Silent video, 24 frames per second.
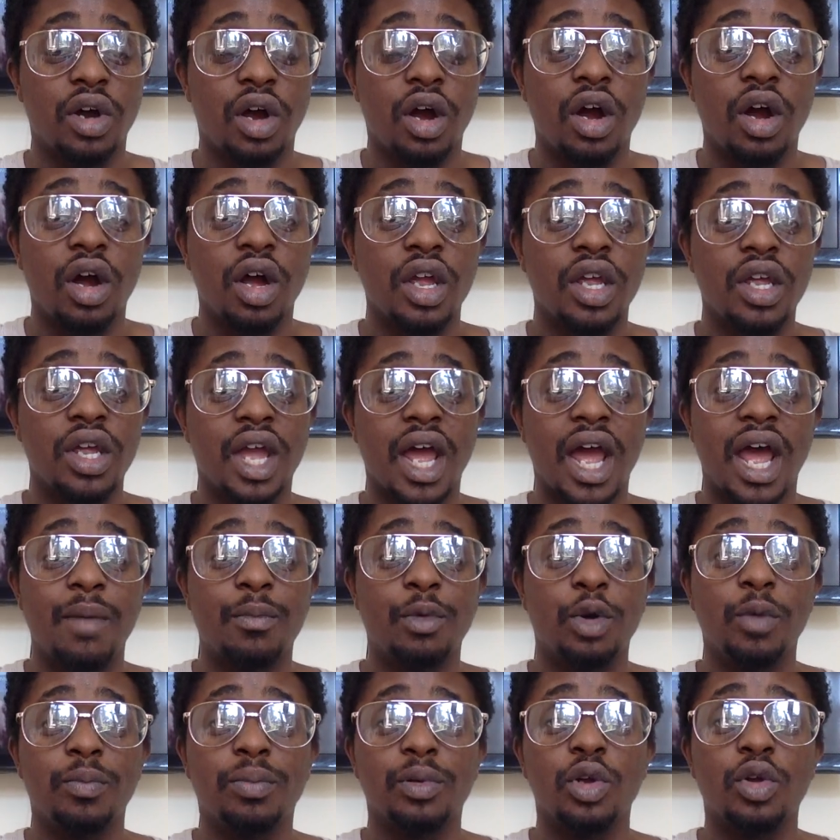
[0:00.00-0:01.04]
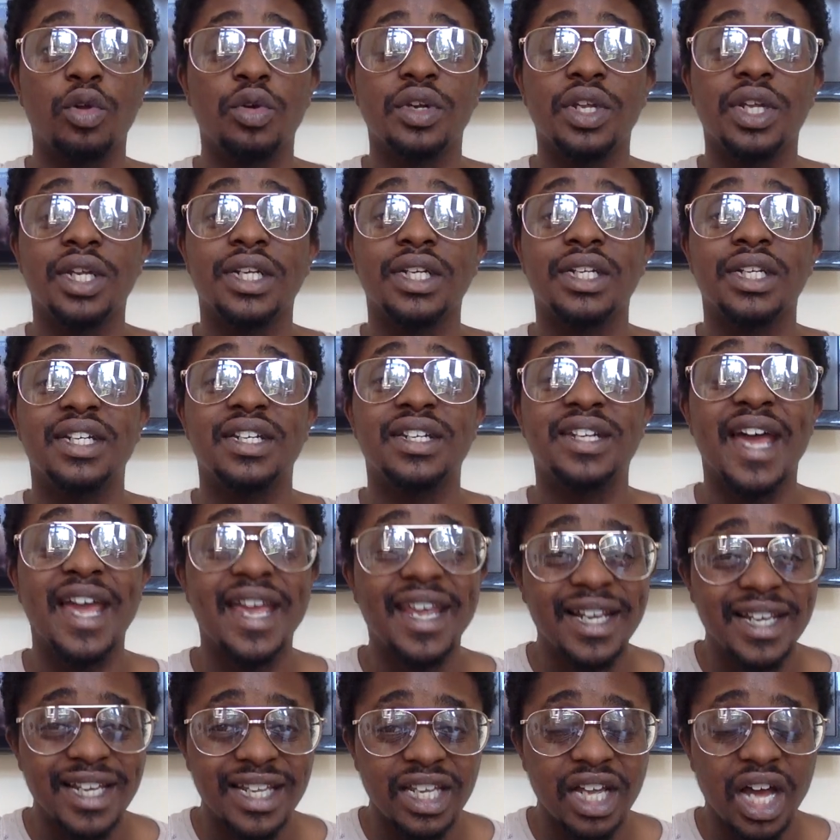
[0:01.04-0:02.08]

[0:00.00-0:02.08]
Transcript: I am uploading daily.